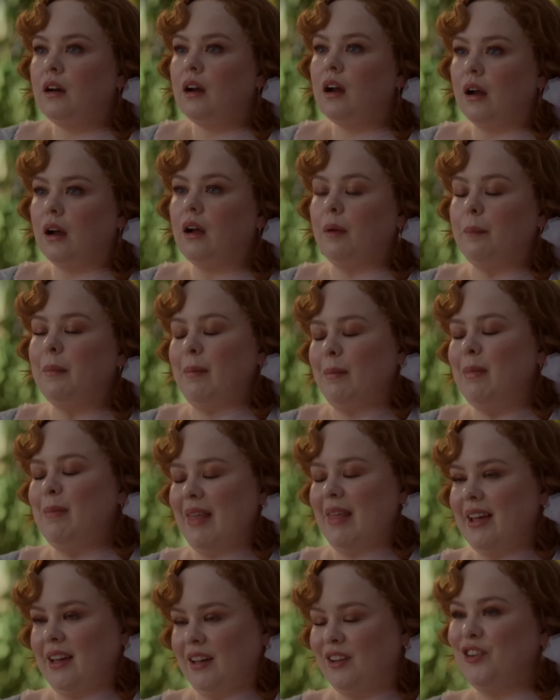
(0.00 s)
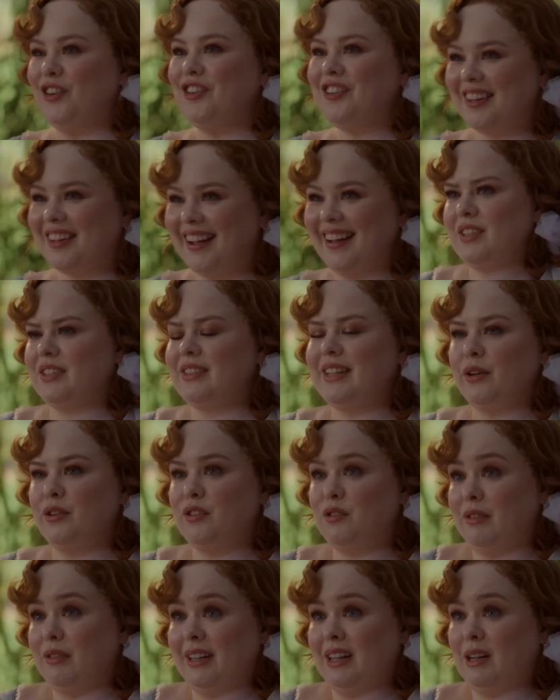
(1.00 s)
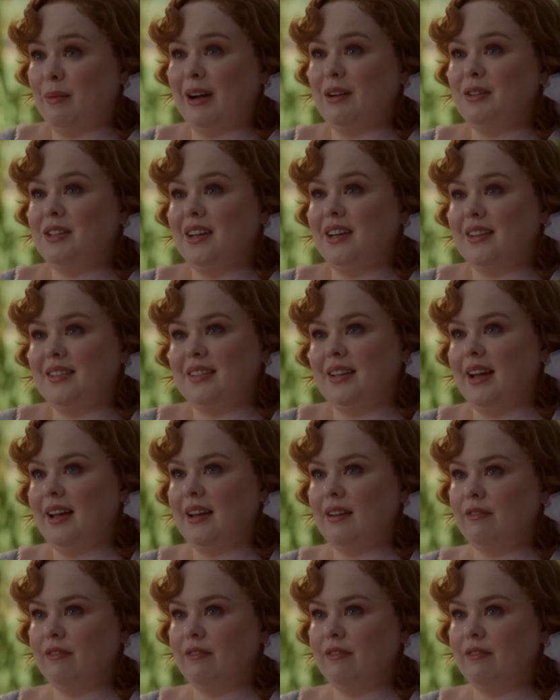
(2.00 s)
continue. They cannot. Whistledown has written about us. I